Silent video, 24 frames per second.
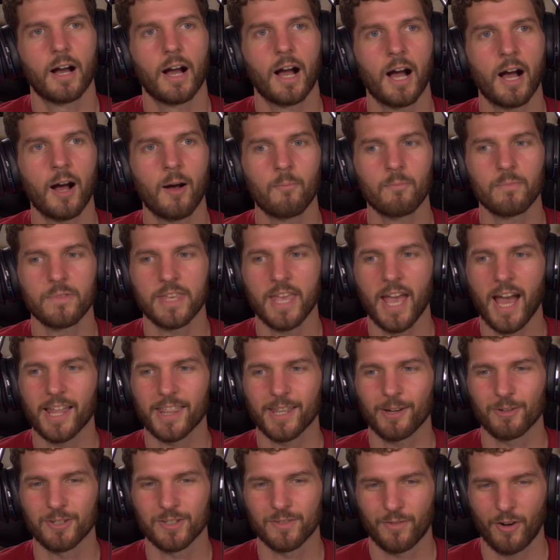Yeah,
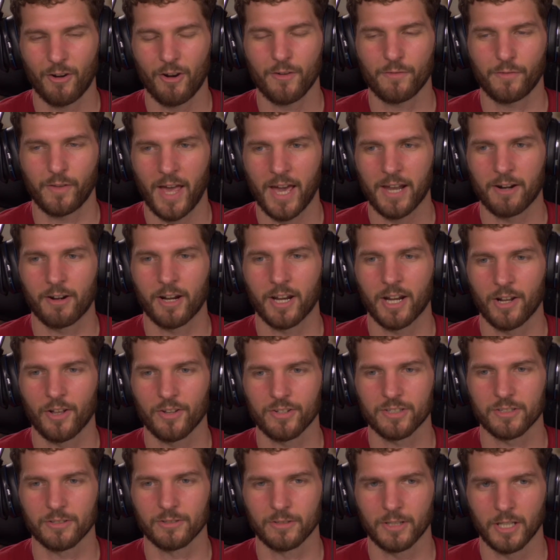that was very flattering and
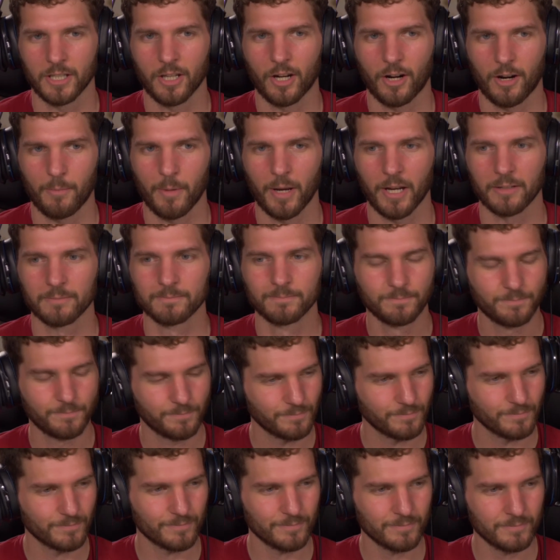also alarming
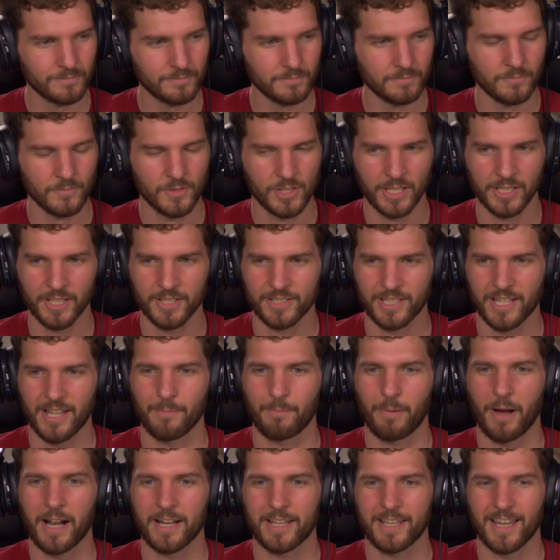to listen to
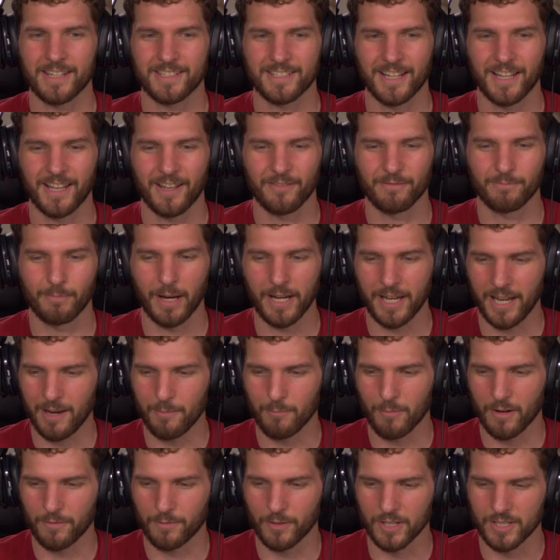that podcast and have my
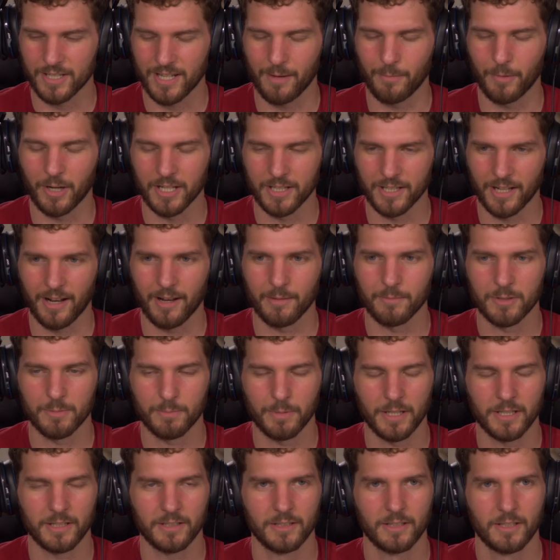name referenced that many times.
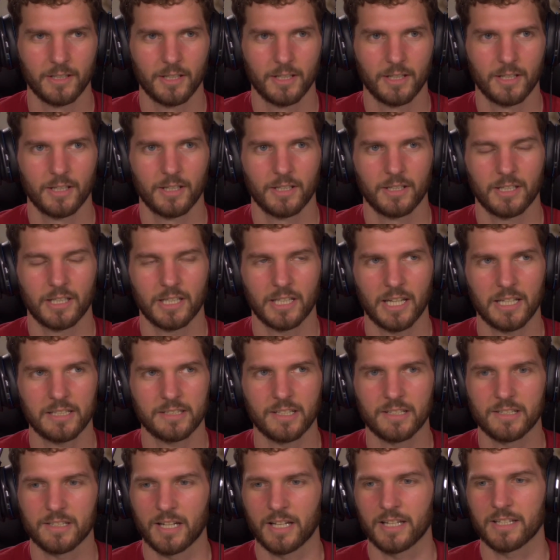But I guess
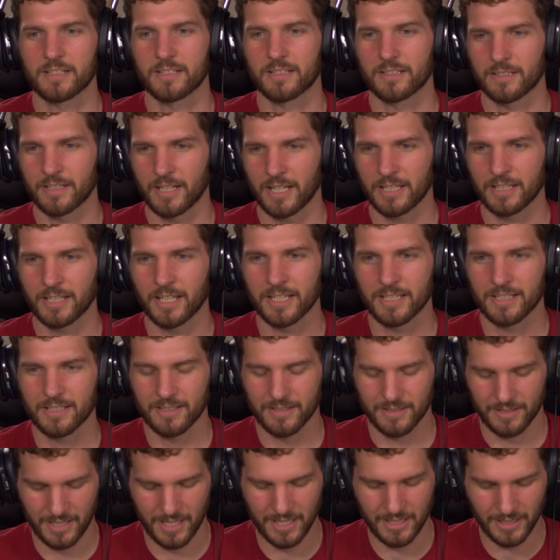it's nice. Dan likes
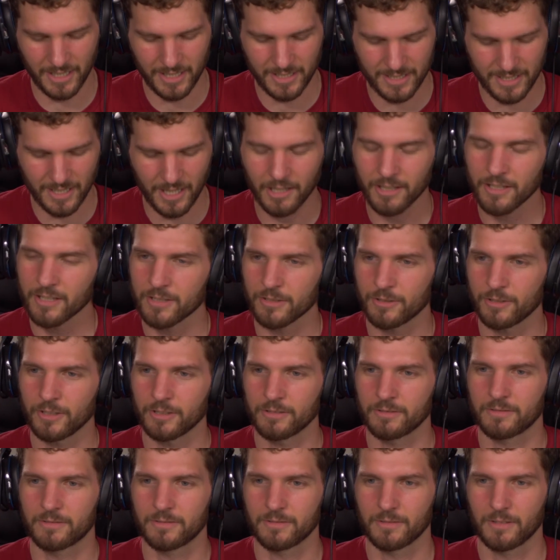telling his
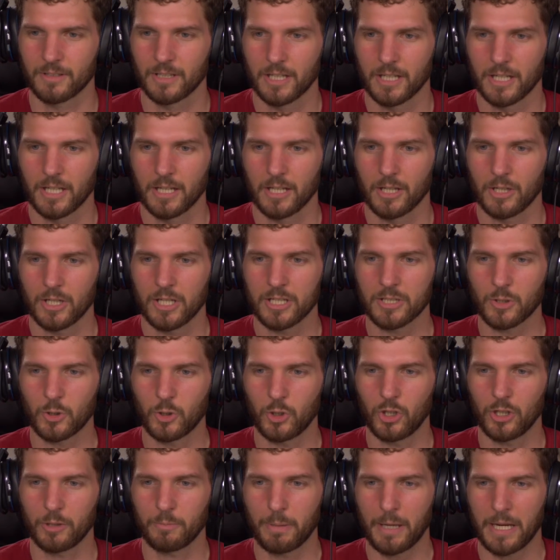
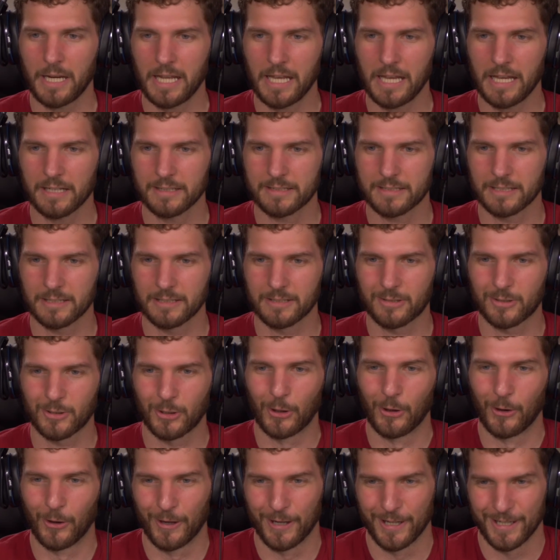old Ben Hansen
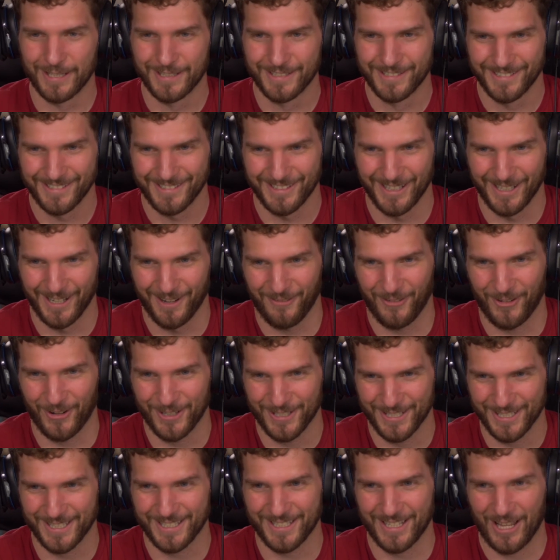stories that I've
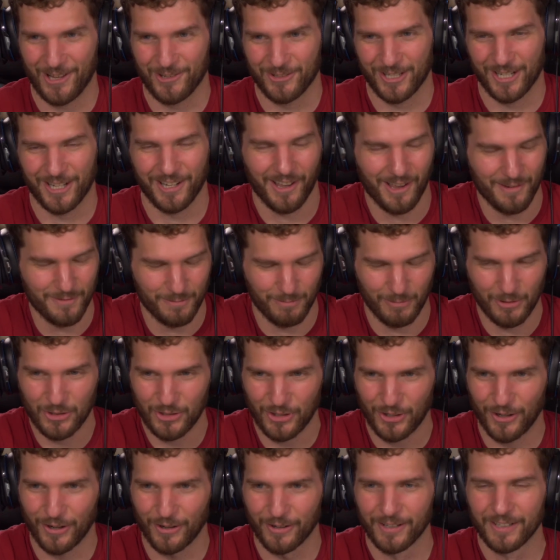heard 6,000 times, but
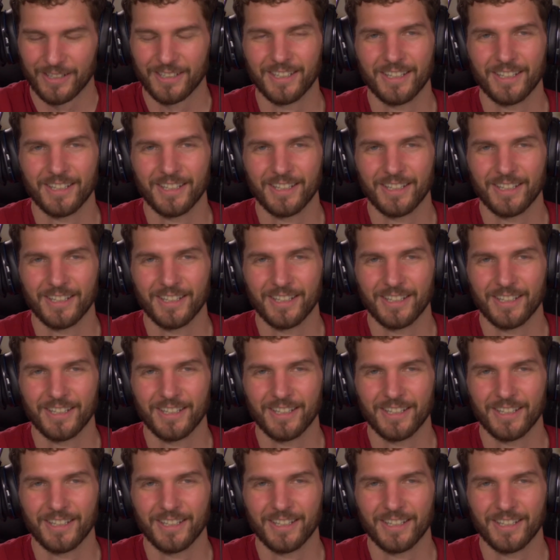sure.